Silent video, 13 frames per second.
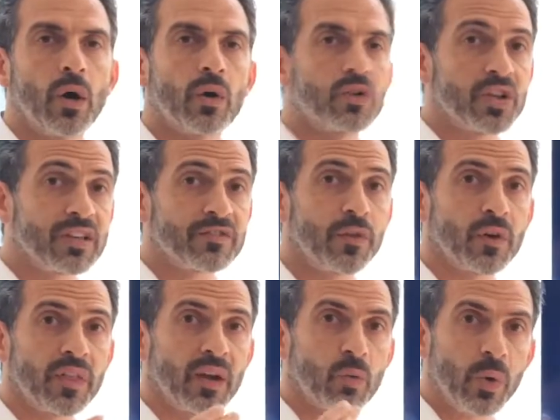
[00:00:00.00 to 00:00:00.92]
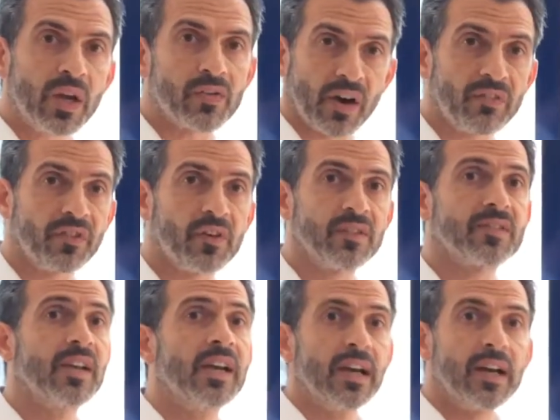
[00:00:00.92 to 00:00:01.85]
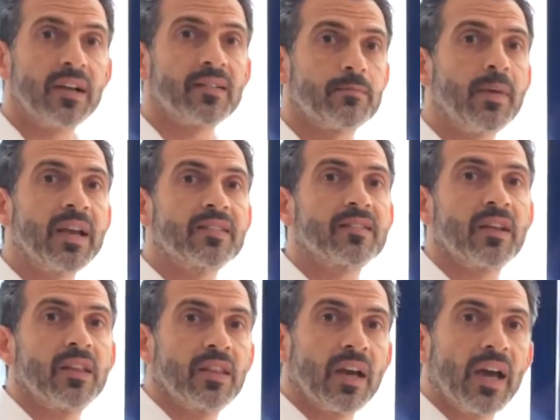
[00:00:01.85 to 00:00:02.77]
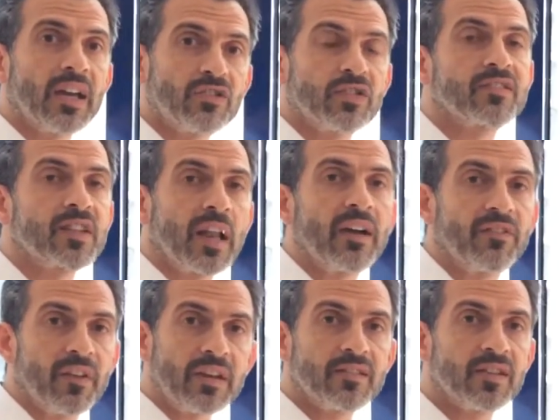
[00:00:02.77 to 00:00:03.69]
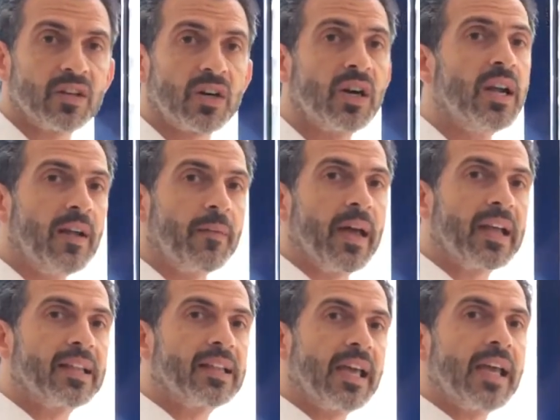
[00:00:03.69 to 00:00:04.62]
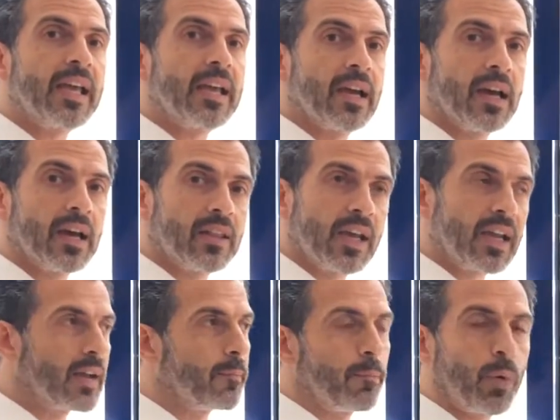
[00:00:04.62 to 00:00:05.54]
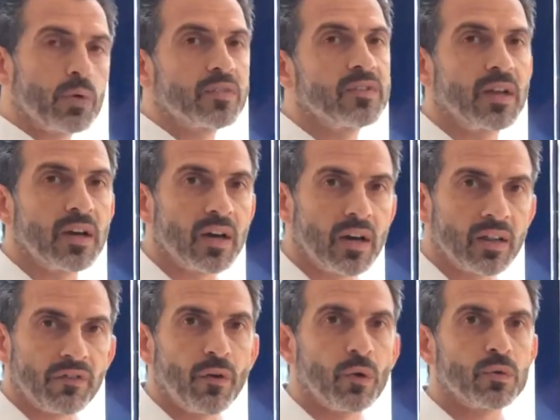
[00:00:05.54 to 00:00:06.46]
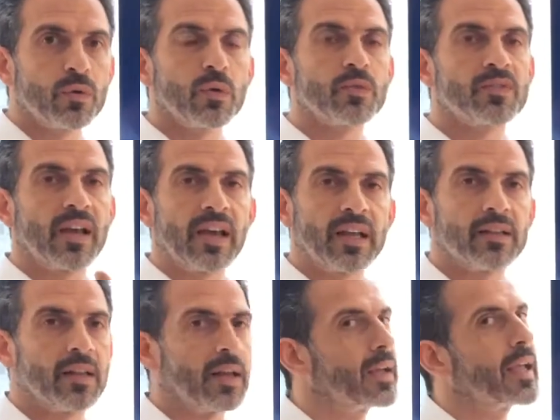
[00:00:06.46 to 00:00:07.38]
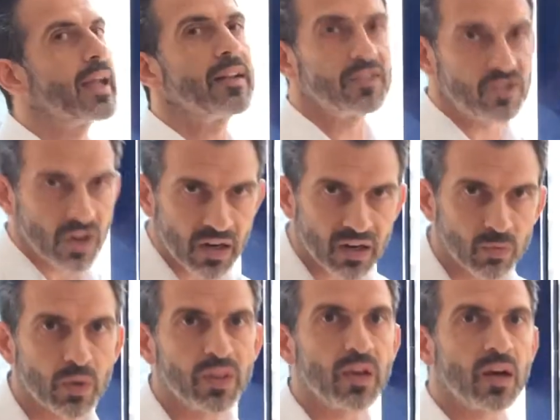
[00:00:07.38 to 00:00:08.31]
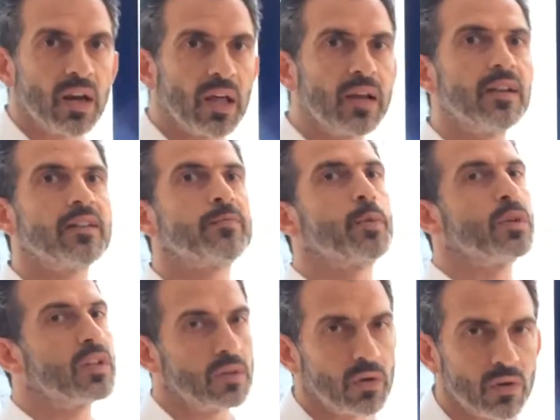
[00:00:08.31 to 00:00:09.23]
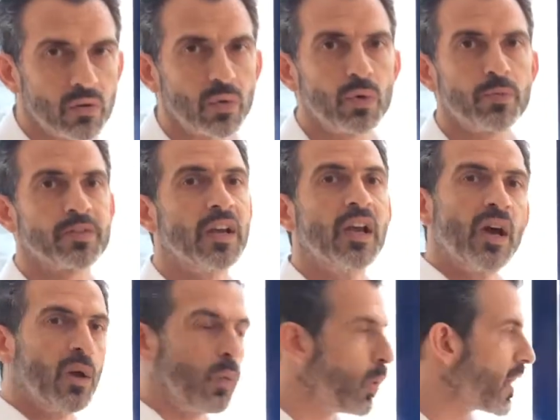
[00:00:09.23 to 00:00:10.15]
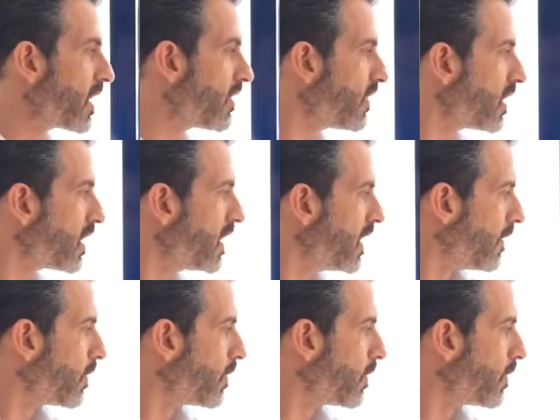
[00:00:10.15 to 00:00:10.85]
or just for the quick reference, it makes the agent's life easier, and they can post the photos and can share it with their clients, put it on groups, whatever